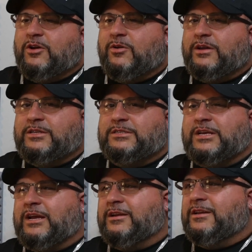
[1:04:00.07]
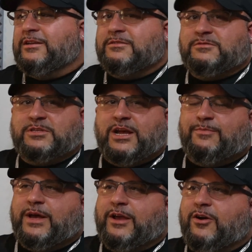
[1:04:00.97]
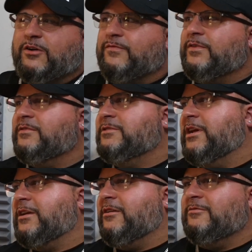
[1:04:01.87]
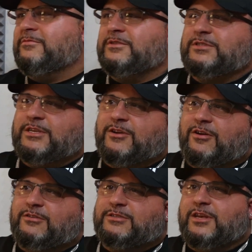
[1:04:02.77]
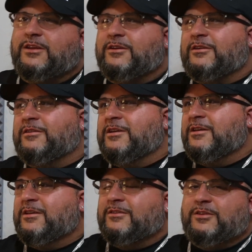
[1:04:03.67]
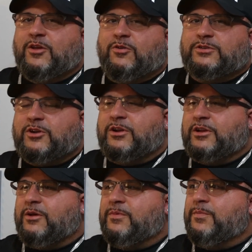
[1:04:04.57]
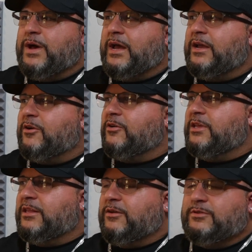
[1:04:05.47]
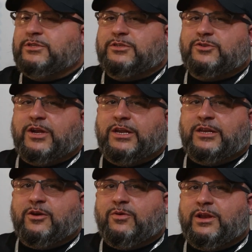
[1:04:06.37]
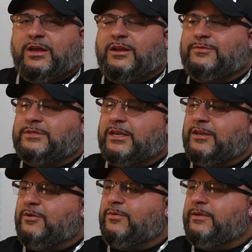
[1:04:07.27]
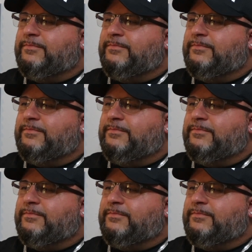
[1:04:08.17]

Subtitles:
I decided to stop by Hartford, check out the CCAR Center, started coming by, heard that there was a training going on. I was like, you know what?